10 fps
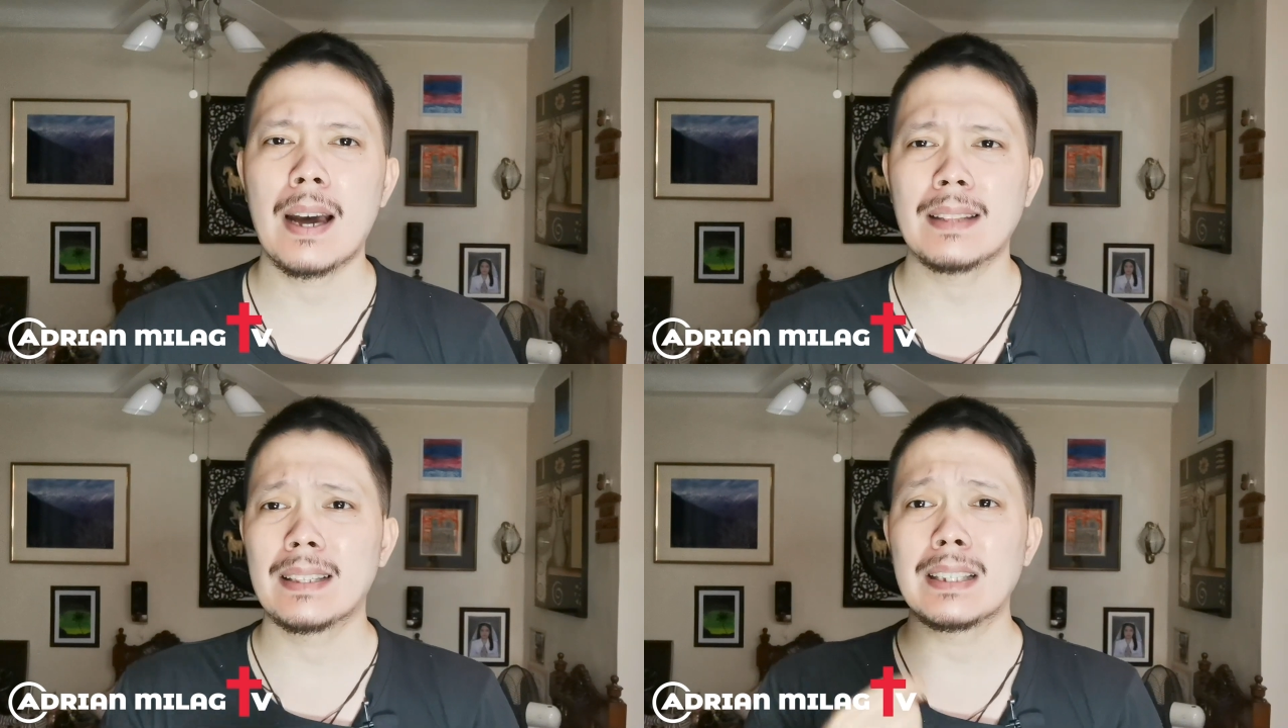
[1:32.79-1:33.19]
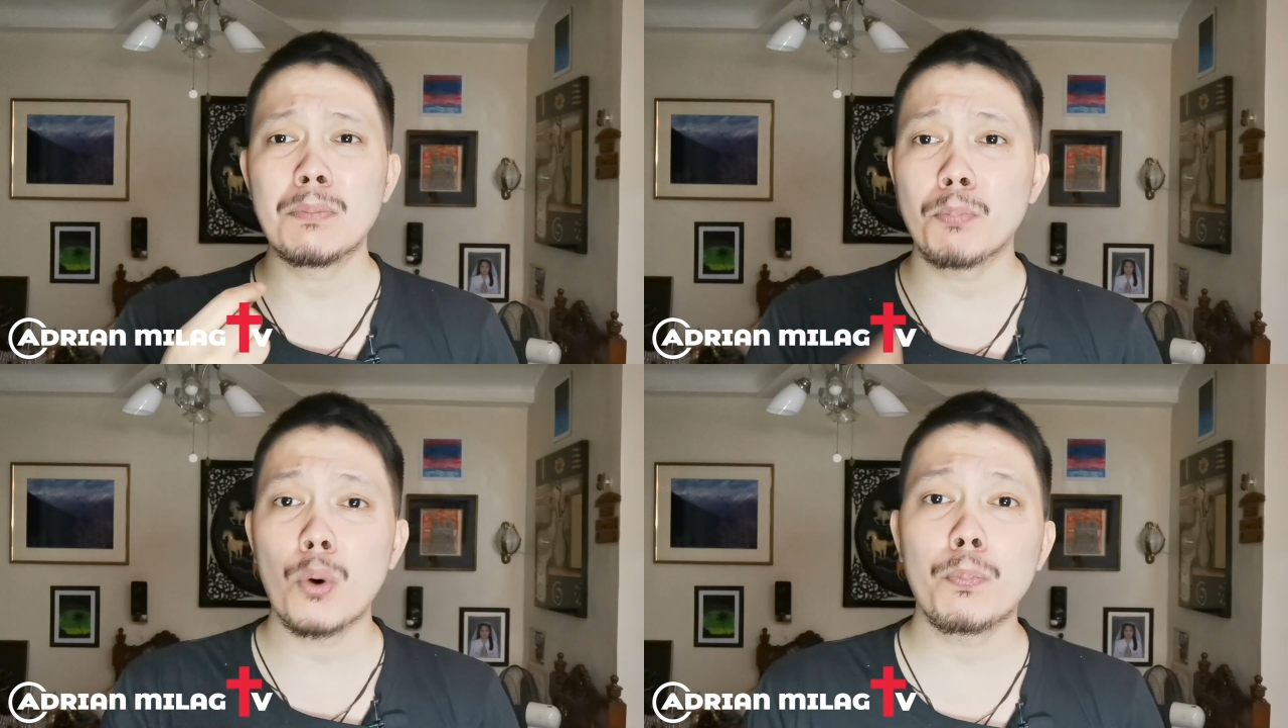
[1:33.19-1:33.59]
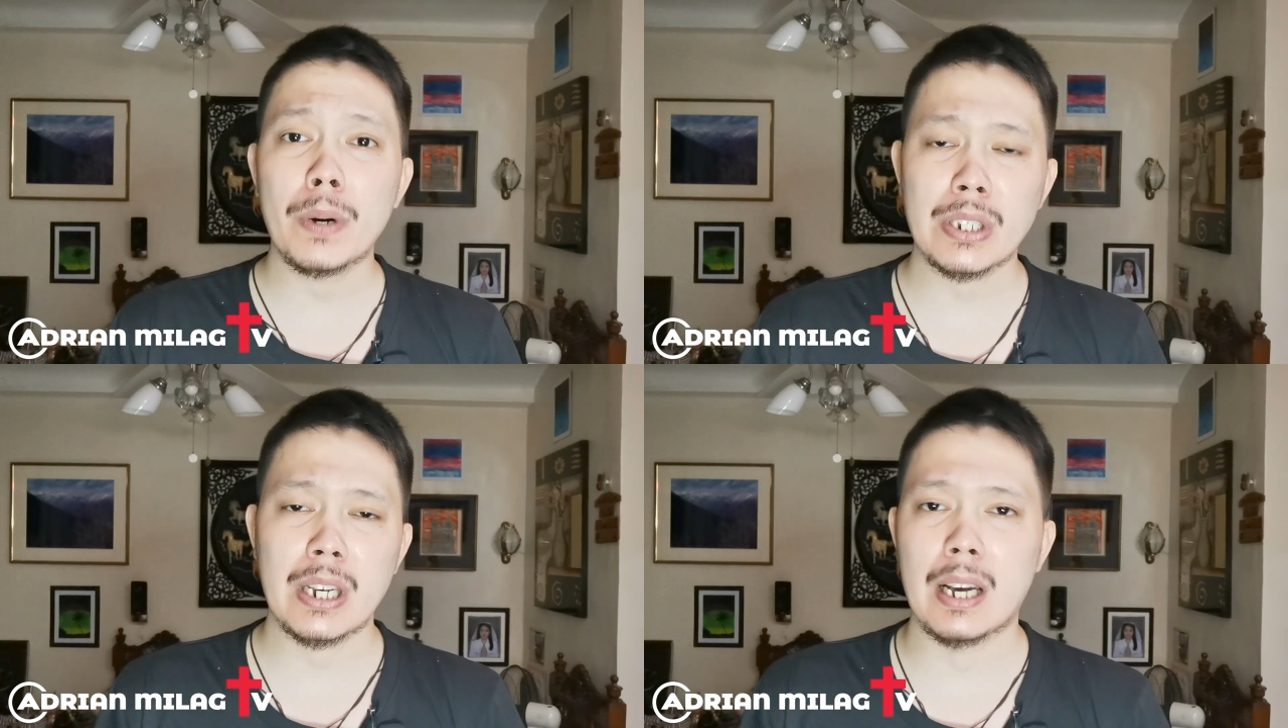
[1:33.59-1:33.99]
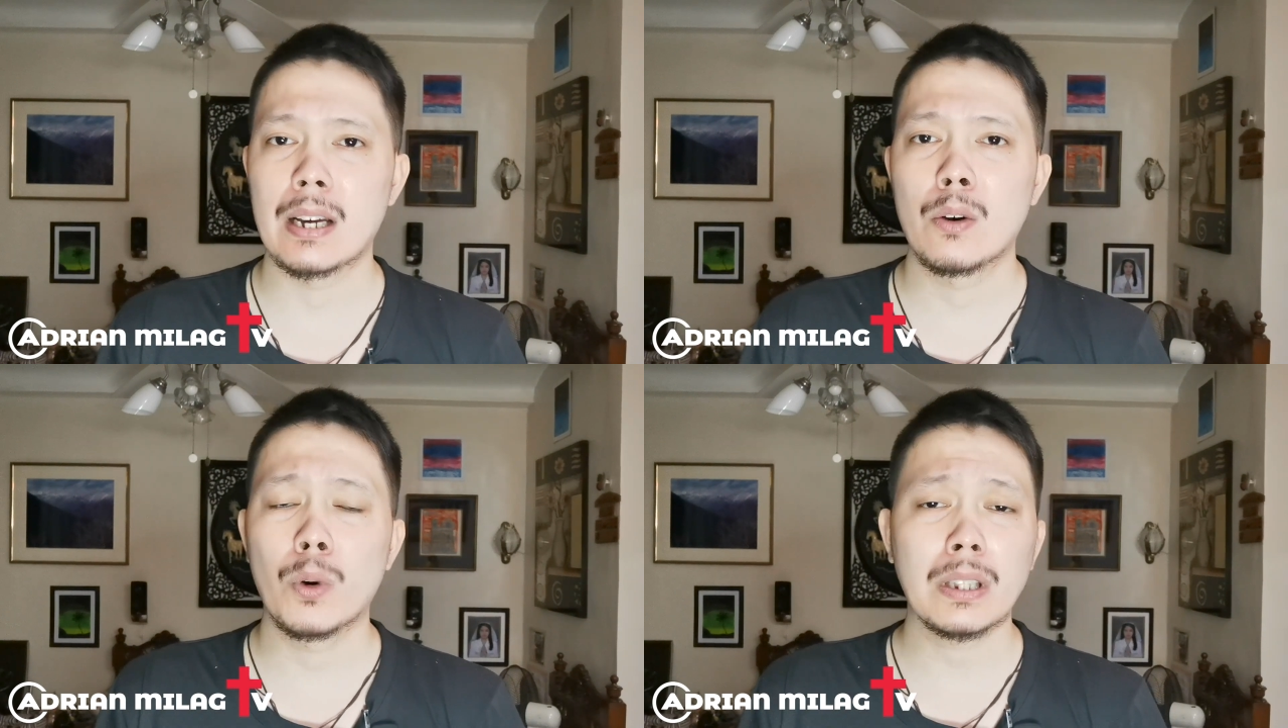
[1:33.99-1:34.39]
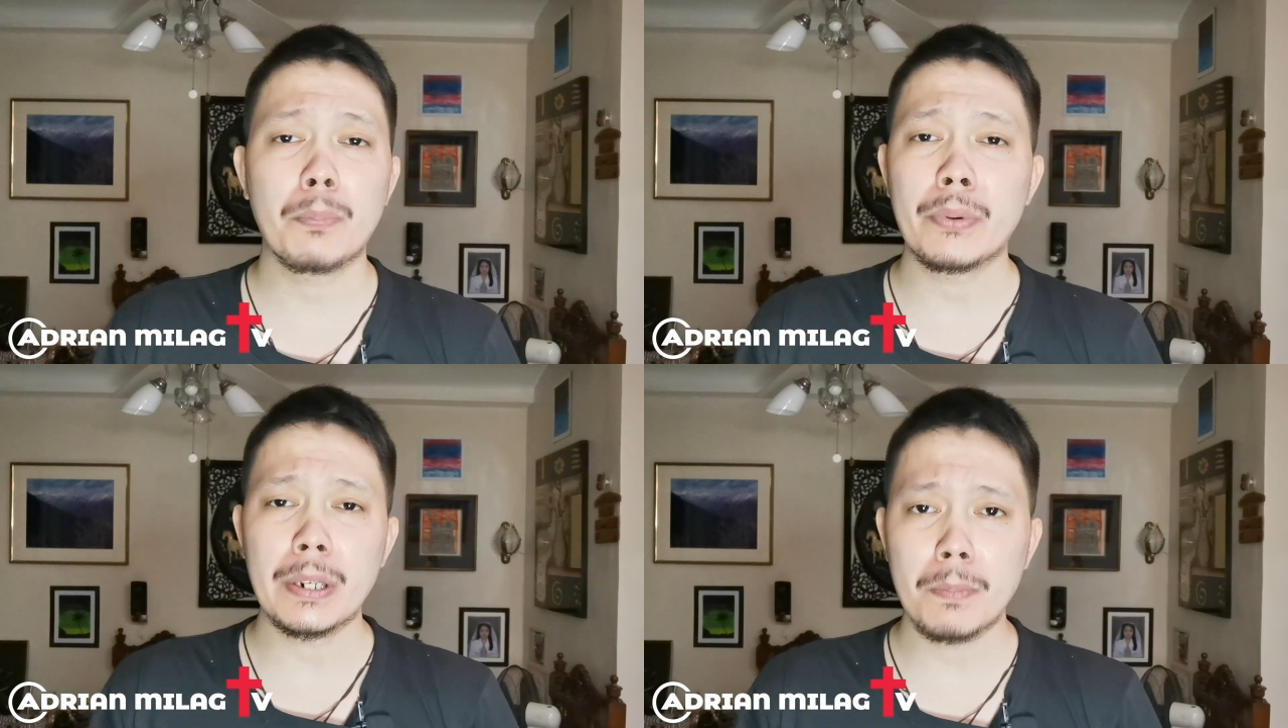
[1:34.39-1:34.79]
At naging Pope pa siya. What a
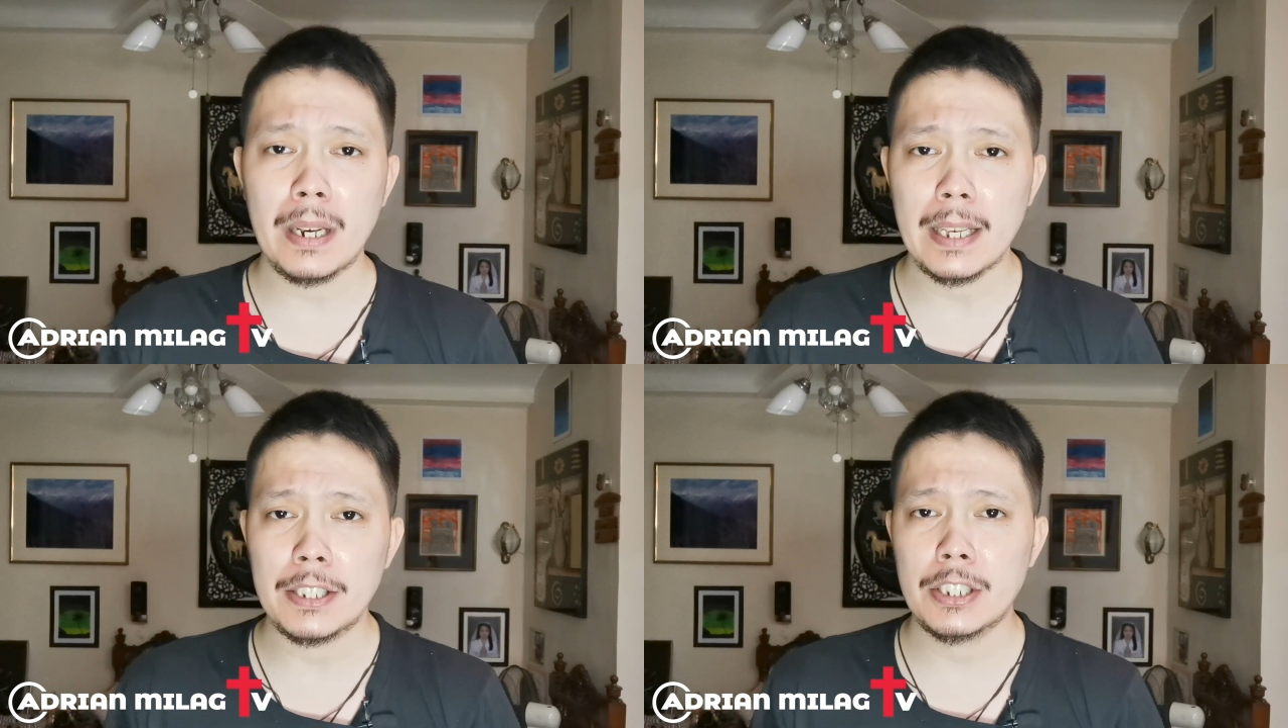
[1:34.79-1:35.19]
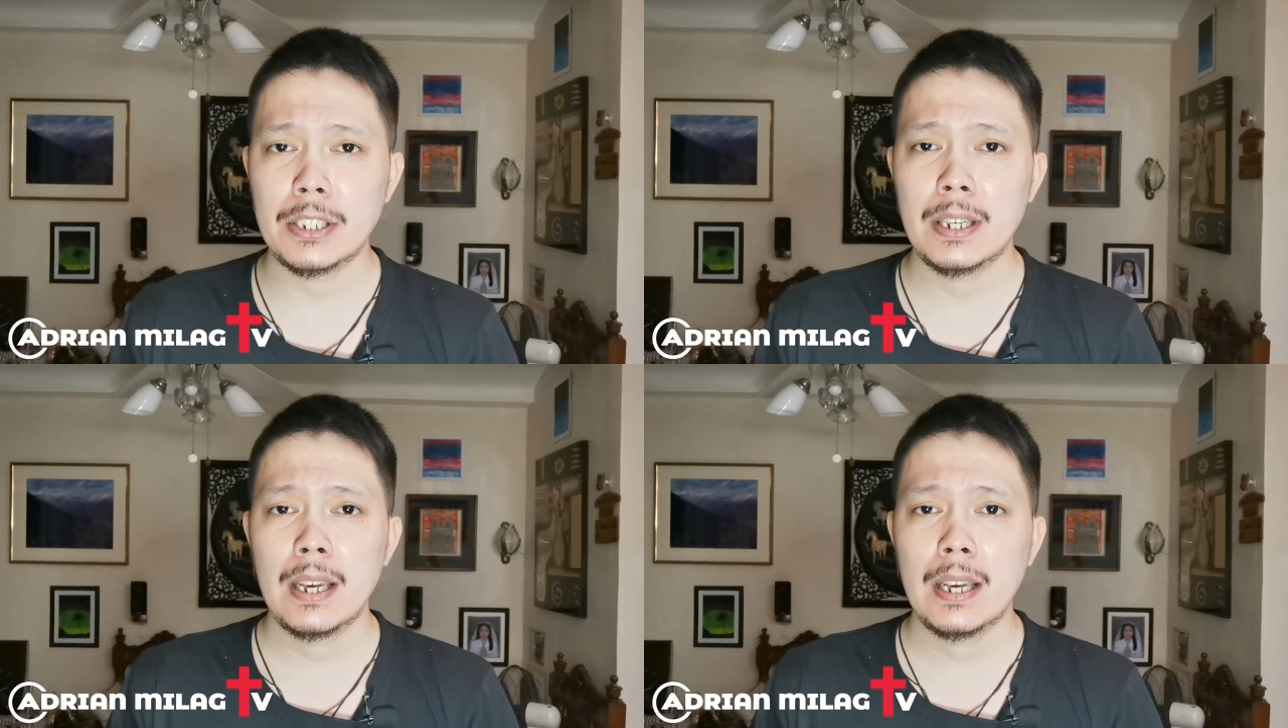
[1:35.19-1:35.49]
privilege.